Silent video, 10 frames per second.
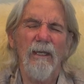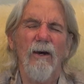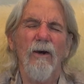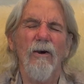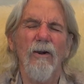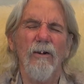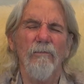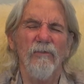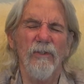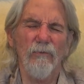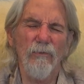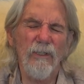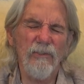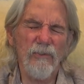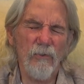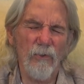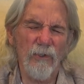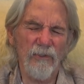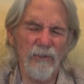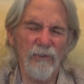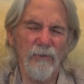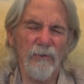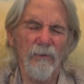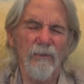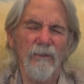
arms that reach toward you